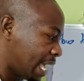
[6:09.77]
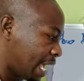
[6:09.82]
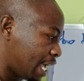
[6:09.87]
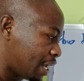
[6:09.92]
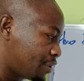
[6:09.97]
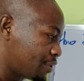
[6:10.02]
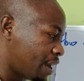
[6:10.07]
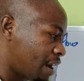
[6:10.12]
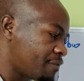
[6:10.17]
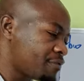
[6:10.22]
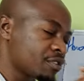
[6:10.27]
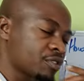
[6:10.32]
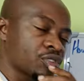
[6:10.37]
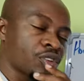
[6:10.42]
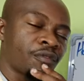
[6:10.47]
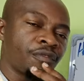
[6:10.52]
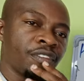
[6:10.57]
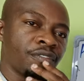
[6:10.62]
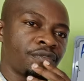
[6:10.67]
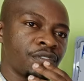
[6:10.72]
And you have
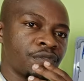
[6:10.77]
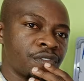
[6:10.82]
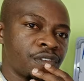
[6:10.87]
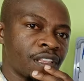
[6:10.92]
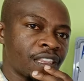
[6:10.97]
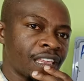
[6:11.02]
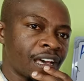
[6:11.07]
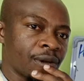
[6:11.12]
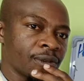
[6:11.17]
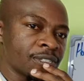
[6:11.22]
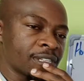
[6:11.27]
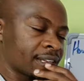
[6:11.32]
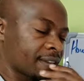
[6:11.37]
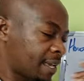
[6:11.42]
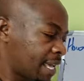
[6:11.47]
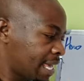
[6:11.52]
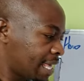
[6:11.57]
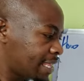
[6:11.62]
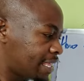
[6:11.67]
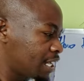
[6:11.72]
yourself the
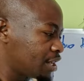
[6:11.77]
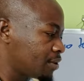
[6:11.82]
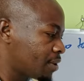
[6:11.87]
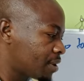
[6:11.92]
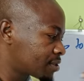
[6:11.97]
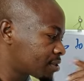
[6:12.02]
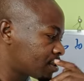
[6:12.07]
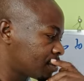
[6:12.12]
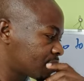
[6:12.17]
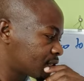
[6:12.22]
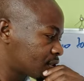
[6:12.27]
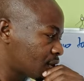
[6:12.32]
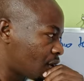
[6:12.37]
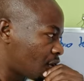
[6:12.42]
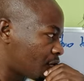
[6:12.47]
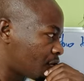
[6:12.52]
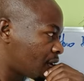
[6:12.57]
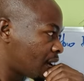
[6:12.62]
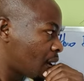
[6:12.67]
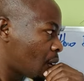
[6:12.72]
50,000. Then you ask
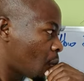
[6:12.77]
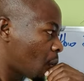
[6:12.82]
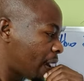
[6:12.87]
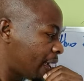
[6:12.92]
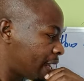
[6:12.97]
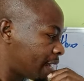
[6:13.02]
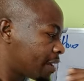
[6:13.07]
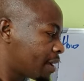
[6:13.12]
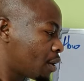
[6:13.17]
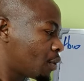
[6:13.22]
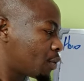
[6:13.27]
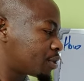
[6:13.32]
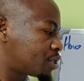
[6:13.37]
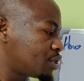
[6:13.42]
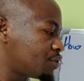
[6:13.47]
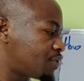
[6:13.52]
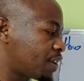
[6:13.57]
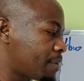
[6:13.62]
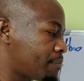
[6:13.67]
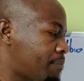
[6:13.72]
yourself, well,
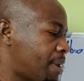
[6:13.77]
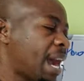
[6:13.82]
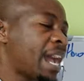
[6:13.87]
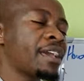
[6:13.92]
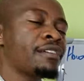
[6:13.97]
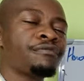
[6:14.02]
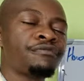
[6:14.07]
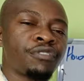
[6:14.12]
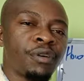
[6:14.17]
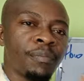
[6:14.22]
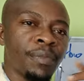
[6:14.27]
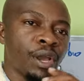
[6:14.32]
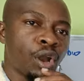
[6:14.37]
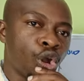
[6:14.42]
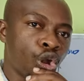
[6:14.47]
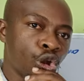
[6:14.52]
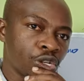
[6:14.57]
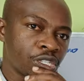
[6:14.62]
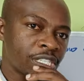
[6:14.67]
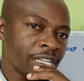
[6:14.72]
what if I buy from the
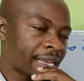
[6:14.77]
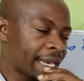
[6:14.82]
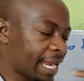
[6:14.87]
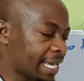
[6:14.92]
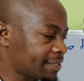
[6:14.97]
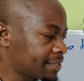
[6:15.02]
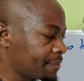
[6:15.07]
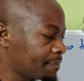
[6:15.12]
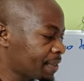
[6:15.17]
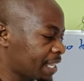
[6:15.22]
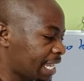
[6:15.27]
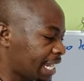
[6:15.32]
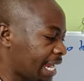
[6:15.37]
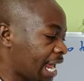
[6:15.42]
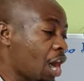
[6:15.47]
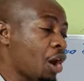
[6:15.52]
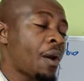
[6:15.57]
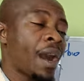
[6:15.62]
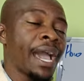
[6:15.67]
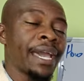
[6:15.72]
wholesalers and
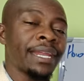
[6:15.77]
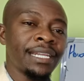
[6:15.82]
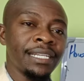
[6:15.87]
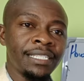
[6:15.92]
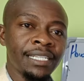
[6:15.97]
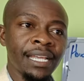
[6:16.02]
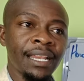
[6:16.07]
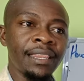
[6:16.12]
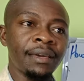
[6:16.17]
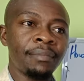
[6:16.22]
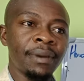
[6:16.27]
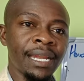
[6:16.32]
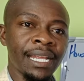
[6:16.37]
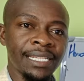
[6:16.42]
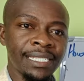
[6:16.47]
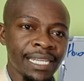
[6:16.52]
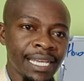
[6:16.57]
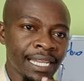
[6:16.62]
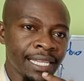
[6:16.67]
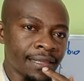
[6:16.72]
now I retail them and
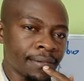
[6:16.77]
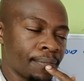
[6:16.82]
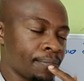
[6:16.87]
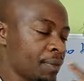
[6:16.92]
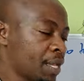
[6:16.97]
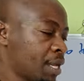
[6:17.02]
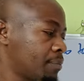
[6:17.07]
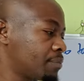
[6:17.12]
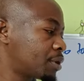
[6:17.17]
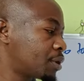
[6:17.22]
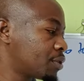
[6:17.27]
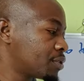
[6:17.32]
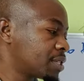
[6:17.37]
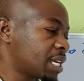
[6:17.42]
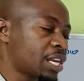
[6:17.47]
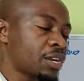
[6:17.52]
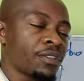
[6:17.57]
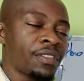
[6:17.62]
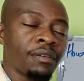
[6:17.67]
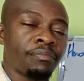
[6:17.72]
I sell them
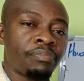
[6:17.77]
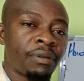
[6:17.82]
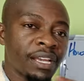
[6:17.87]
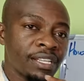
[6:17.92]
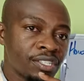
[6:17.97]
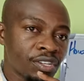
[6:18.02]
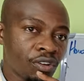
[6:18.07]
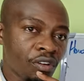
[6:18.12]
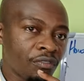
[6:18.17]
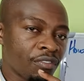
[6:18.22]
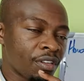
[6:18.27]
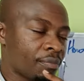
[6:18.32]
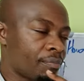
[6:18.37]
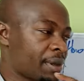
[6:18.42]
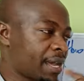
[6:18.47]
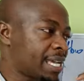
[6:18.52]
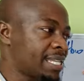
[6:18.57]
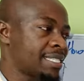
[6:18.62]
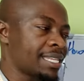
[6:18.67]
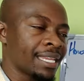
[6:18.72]
because I know the pricing of the
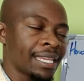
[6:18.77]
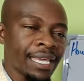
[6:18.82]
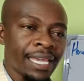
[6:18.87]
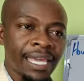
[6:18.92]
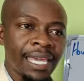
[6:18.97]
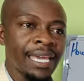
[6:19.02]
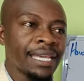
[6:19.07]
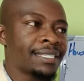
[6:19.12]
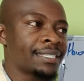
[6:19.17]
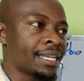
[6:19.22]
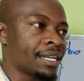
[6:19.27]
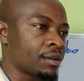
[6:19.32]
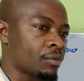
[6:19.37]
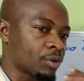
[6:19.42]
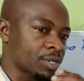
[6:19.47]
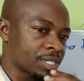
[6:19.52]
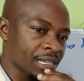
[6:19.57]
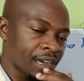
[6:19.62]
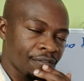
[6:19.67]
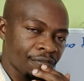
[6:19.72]
breads and the cakes
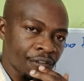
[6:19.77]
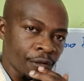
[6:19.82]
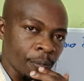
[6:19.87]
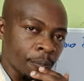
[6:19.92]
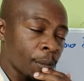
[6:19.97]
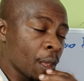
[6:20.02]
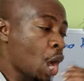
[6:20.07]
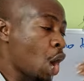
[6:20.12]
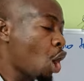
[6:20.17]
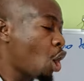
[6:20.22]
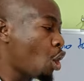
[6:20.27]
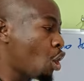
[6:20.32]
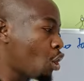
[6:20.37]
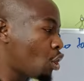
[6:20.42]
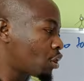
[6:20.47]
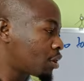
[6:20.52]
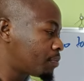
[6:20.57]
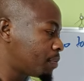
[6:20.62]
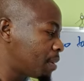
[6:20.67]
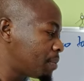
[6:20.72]
and what have you.
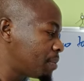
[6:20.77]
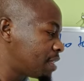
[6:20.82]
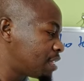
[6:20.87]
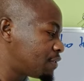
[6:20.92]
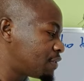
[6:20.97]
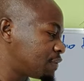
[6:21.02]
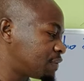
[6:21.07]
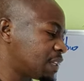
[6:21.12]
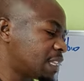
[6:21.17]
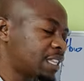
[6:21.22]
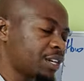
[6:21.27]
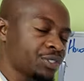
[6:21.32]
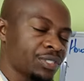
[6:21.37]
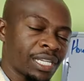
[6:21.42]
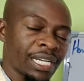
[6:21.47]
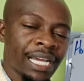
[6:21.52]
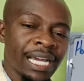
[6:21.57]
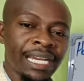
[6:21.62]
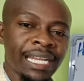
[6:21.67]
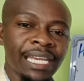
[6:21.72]
Or maybe the
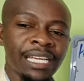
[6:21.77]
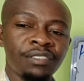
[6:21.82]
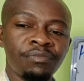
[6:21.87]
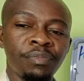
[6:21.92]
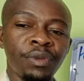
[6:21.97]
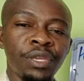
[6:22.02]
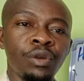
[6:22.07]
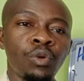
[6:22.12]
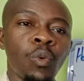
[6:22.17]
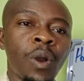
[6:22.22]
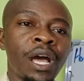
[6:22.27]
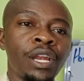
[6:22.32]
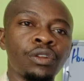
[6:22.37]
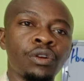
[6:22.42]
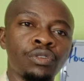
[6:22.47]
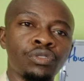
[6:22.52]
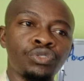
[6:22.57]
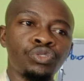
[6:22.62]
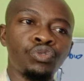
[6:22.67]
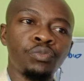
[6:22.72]
50,000 can get me one
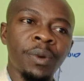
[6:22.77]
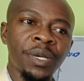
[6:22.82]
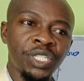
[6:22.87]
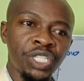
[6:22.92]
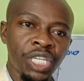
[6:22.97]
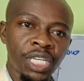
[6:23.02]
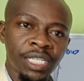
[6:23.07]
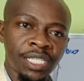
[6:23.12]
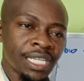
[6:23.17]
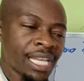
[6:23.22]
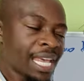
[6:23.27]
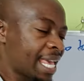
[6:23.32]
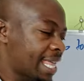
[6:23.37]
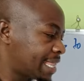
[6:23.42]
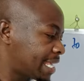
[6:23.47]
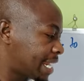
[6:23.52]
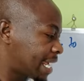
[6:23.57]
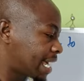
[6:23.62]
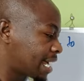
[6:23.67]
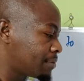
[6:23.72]
or two machines
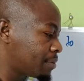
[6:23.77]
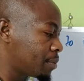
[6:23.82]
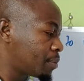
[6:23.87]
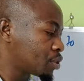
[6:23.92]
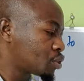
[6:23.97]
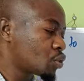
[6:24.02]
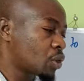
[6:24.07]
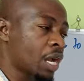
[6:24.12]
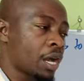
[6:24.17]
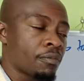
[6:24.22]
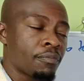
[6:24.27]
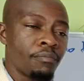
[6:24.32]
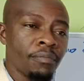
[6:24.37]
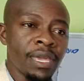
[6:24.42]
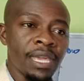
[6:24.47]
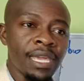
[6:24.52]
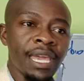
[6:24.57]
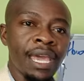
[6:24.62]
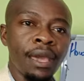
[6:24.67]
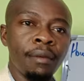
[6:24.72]
that I can be able to help
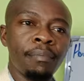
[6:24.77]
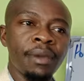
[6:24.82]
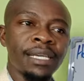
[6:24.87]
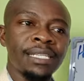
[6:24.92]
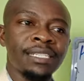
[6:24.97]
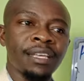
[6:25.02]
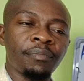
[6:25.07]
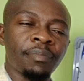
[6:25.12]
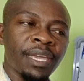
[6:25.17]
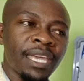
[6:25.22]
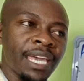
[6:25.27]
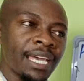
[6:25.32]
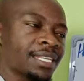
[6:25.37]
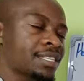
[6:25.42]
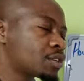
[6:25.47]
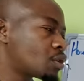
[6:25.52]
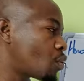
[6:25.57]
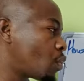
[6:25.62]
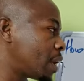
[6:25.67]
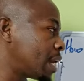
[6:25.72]
me make some
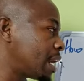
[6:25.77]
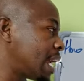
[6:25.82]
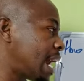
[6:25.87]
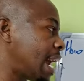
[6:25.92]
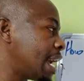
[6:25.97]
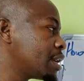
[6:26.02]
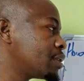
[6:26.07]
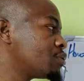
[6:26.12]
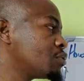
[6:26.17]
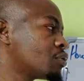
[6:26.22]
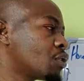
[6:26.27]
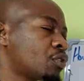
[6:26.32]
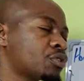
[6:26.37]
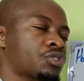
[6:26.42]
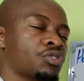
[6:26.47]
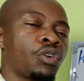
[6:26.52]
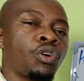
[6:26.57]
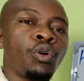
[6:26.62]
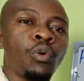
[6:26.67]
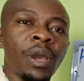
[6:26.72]
cakes when I do
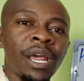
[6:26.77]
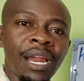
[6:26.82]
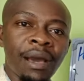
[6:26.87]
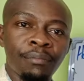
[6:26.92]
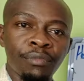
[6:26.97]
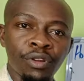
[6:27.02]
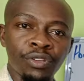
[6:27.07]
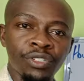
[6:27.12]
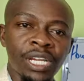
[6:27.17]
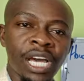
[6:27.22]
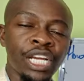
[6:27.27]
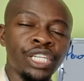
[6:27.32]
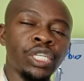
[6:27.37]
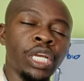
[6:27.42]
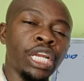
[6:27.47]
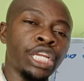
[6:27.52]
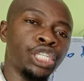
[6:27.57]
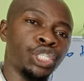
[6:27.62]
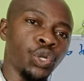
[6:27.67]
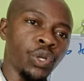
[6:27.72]
not, or when I'm not
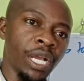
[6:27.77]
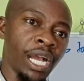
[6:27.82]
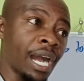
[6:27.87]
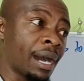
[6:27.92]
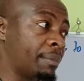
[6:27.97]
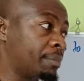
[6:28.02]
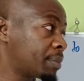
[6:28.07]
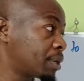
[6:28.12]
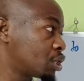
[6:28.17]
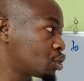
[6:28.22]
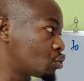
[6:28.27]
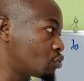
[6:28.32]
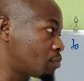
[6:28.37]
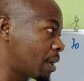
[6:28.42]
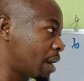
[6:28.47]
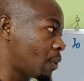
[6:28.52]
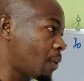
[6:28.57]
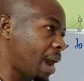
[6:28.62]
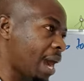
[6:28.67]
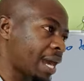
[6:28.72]
actually showing up to
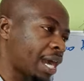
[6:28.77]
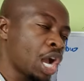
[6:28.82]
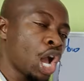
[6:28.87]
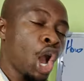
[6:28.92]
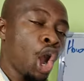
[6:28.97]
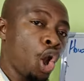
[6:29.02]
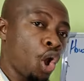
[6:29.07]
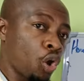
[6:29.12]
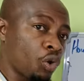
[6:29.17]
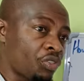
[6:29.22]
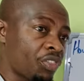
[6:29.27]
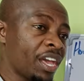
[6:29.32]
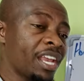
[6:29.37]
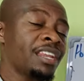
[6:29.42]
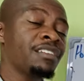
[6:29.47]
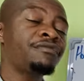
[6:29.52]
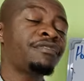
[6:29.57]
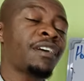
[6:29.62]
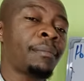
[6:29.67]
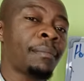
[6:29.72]
my work. Or
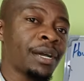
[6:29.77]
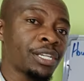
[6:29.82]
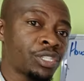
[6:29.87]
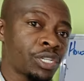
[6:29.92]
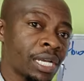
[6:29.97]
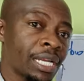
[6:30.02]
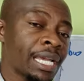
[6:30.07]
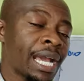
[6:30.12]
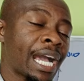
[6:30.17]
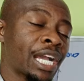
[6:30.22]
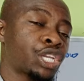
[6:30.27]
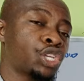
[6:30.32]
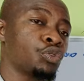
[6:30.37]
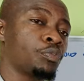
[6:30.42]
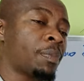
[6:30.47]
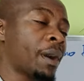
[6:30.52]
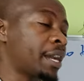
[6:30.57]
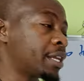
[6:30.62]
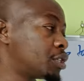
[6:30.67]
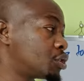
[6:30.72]
then if I'm actually
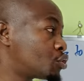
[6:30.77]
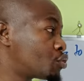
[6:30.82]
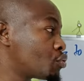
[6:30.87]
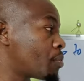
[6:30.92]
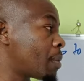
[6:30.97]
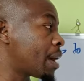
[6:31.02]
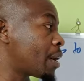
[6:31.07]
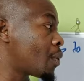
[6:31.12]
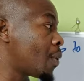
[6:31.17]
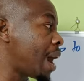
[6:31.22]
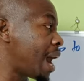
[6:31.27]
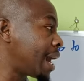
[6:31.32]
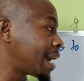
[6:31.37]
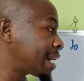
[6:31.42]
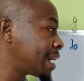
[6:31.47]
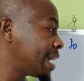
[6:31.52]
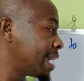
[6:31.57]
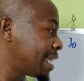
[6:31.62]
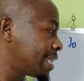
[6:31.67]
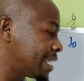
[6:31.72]
occupied to my
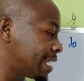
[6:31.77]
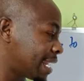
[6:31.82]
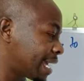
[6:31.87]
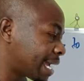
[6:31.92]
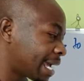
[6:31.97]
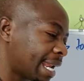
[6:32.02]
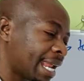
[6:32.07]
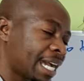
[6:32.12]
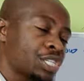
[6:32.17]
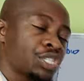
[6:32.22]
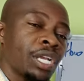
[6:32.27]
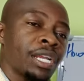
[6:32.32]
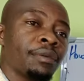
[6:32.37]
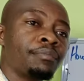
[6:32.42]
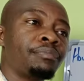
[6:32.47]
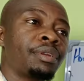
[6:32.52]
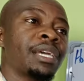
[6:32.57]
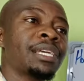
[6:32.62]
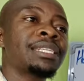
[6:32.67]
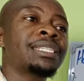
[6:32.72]
work, then I can
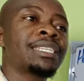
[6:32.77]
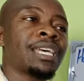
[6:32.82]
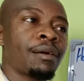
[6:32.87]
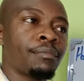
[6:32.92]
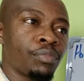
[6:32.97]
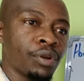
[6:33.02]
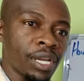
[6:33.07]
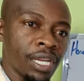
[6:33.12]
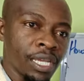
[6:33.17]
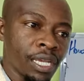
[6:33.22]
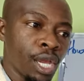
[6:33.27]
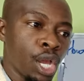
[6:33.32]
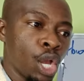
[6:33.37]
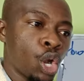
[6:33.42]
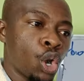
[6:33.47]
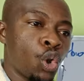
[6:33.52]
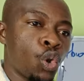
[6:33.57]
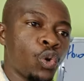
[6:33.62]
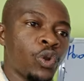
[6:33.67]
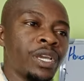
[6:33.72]
actually bring somebody
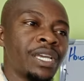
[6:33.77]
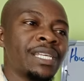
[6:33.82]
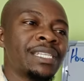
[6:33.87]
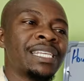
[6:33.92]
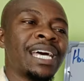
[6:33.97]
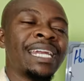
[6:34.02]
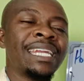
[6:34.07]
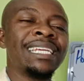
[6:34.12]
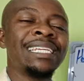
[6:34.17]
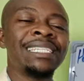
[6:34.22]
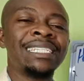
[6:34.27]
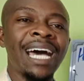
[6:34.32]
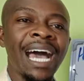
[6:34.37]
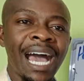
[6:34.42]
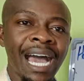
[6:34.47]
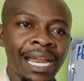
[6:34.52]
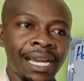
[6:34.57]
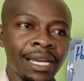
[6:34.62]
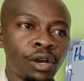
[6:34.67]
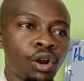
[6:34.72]
who is an
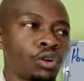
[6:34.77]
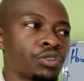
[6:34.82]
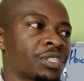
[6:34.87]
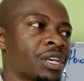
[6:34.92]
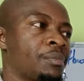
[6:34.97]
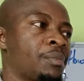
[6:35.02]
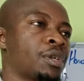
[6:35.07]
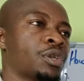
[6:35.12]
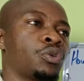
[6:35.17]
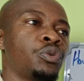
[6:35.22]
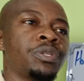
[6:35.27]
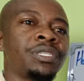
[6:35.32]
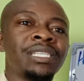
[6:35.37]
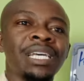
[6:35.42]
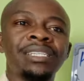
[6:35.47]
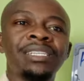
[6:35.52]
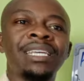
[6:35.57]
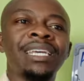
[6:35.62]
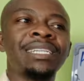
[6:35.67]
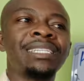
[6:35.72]
intern or somebody who is
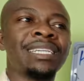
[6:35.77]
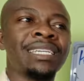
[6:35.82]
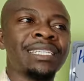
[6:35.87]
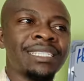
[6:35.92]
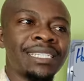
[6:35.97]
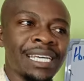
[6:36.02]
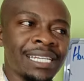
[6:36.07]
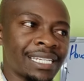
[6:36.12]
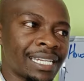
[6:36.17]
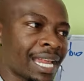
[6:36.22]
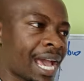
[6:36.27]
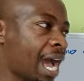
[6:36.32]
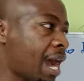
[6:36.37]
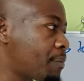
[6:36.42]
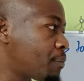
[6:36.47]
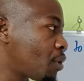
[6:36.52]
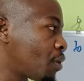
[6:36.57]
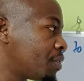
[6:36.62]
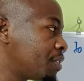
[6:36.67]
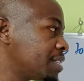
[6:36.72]
just getting started
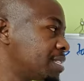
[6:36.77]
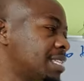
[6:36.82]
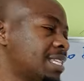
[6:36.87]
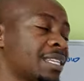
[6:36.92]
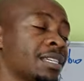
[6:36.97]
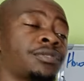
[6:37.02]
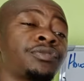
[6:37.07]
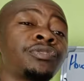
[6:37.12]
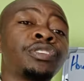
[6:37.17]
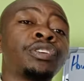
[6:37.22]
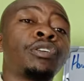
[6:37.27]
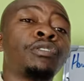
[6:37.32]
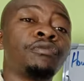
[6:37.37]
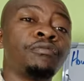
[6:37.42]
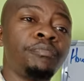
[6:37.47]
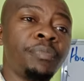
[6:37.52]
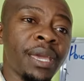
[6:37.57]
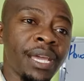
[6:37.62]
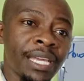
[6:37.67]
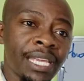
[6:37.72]
up on this industry
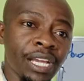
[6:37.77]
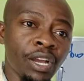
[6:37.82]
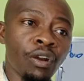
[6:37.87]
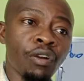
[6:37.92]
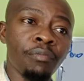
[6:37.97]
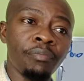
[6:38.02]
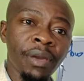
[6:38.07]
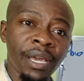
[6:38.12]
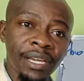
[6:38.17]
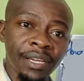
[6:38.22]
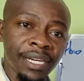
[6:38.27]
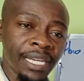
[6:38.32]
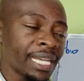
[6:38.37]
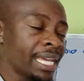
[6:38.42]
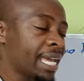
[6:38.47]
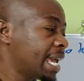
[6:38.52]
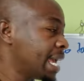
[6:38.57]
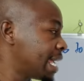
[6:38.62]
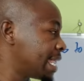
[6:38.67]
of baking or bakery.